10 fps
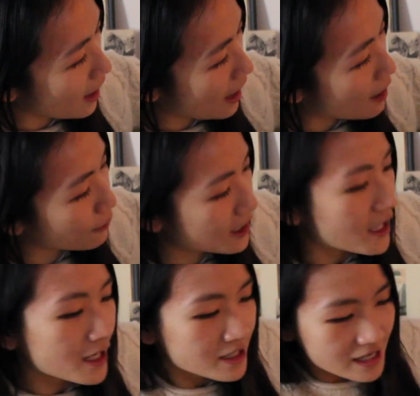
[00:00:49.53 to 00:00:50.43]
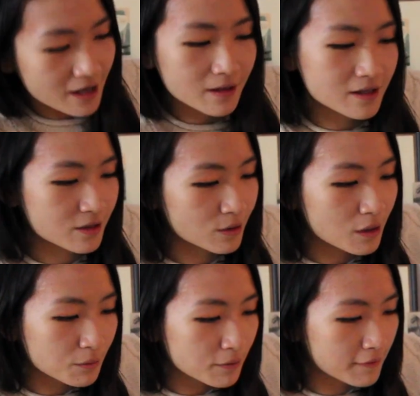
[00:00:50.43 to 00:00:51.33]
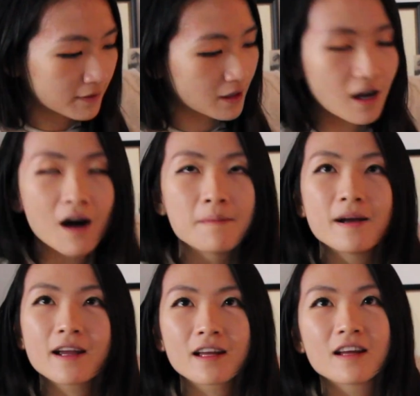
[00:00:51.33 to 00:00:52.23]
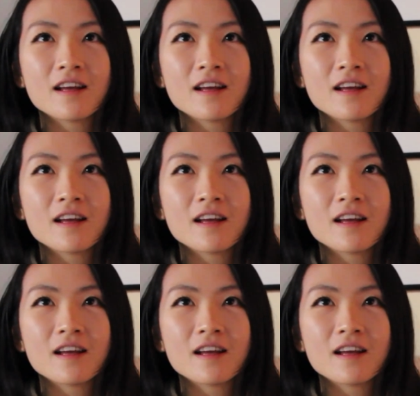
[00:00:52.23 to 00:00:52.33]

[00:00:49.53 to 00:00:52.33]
how he tell the story with the comic.